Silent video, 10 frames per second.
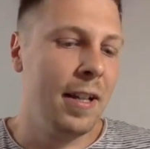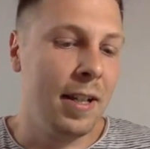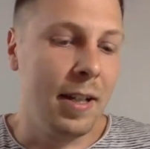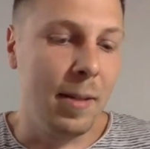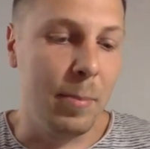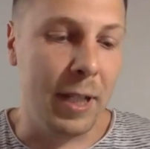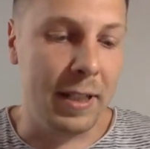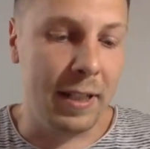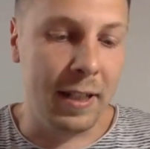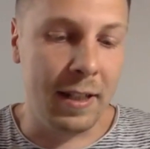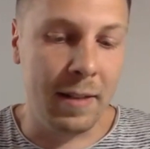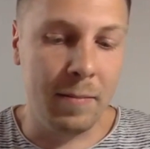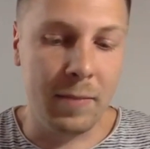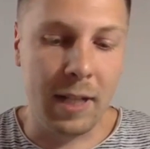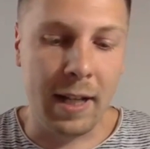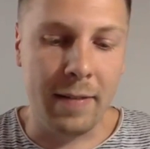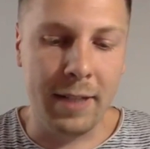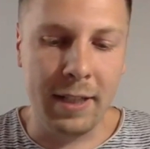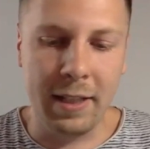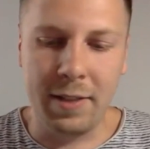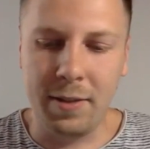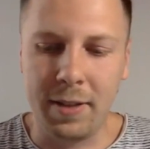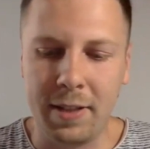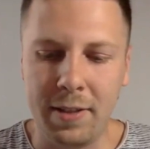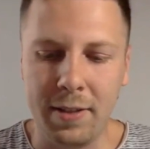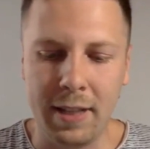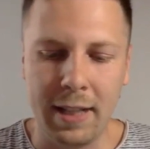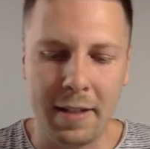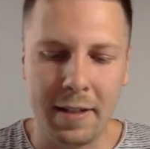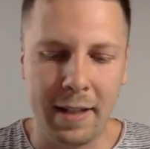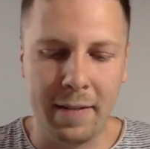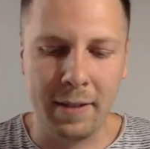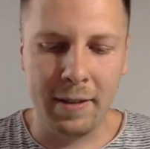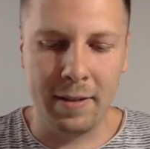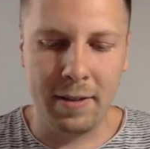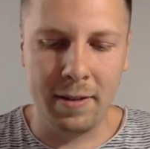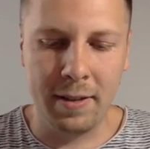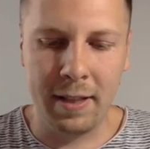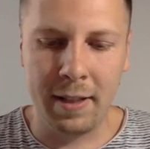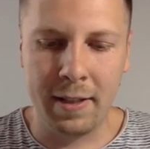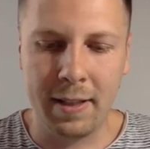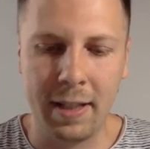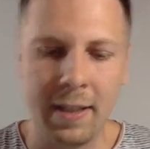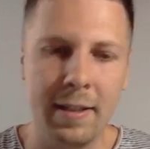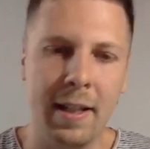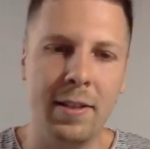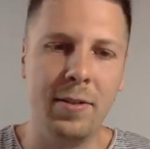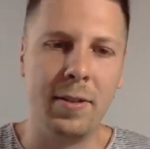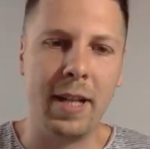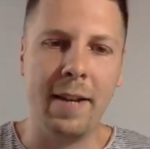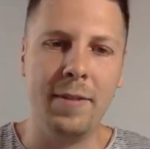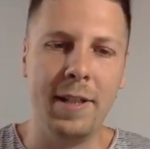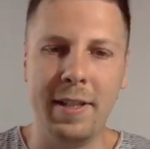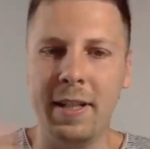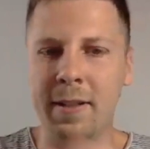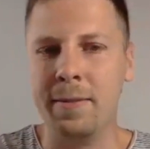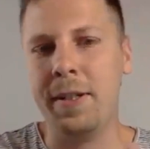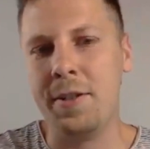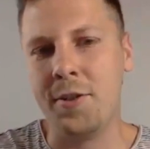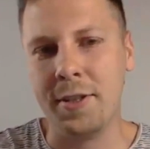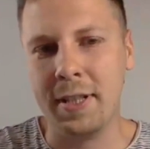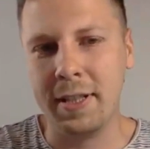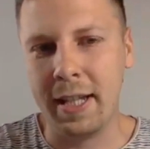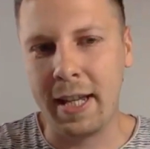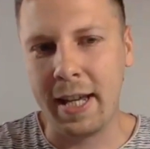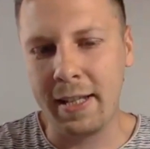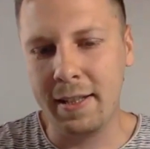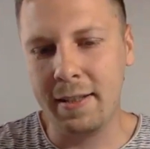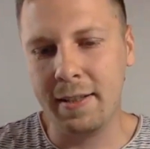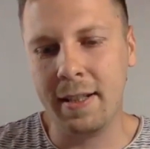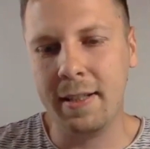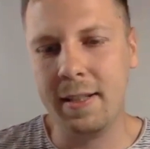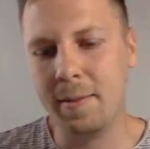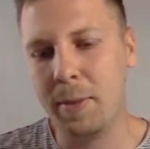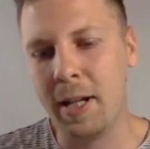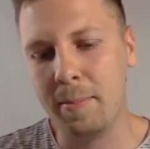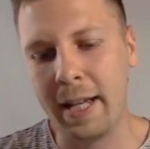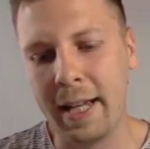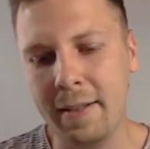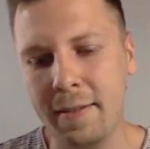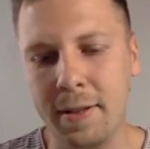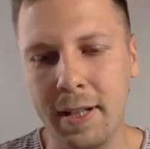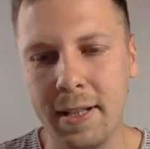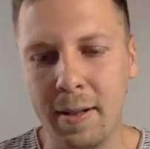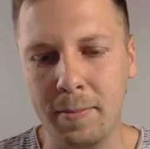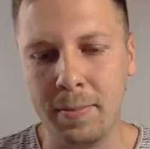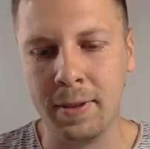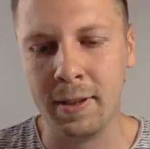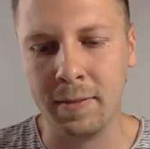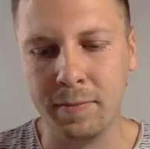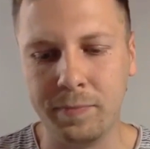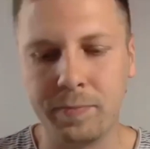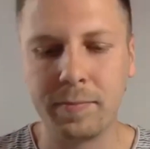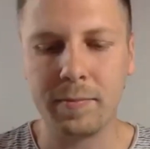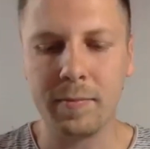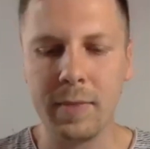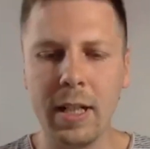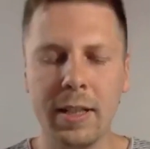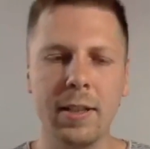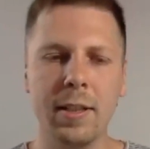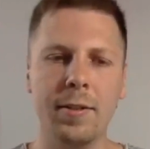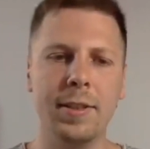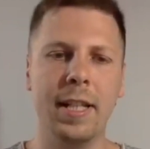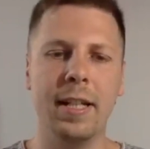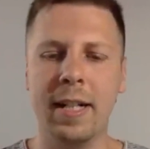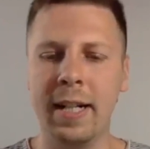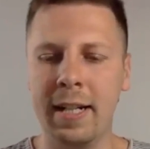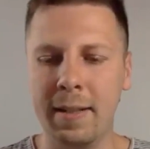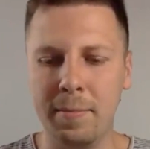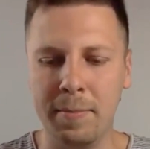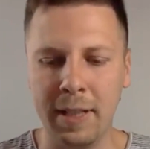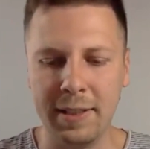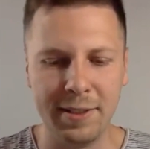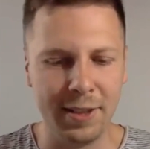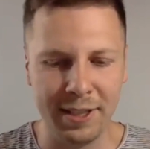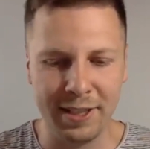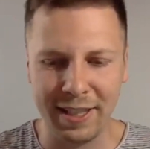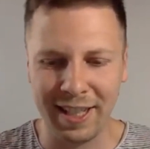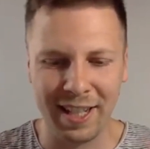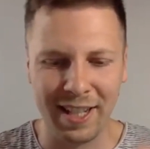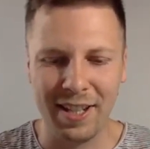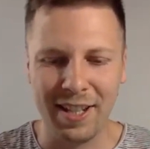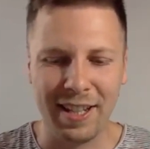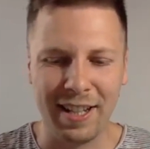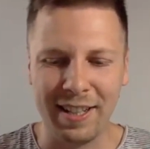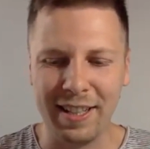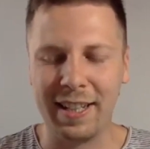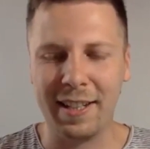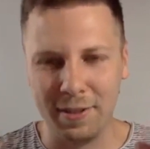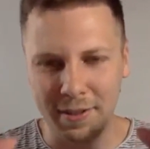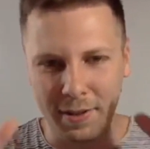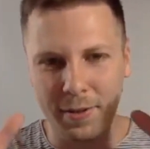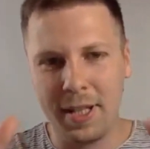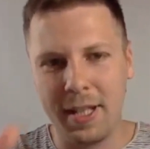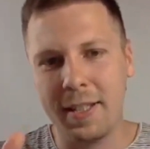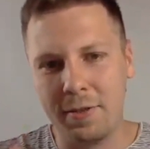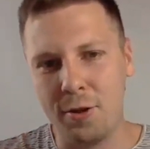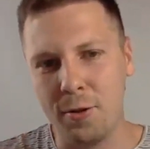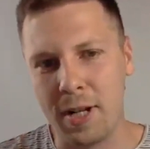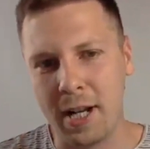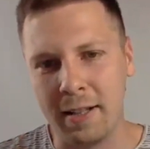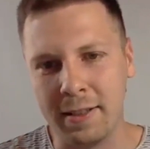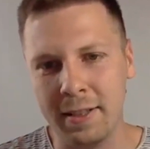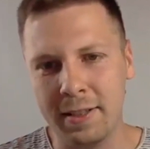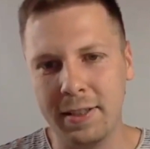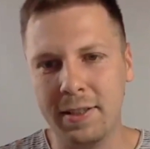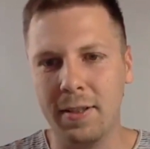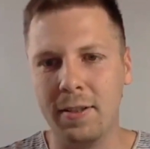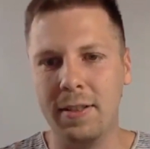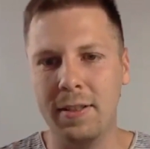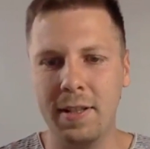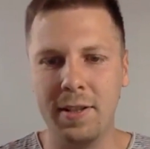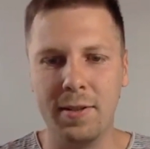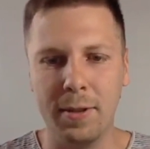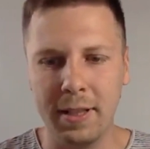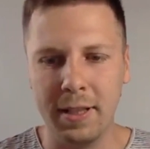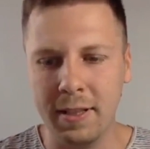But I really took it to the next level, to the thing that I took every single feature that they had, that this bulb had. For example, you know, CRI plus 30, like you see the true colors, it's not distorted.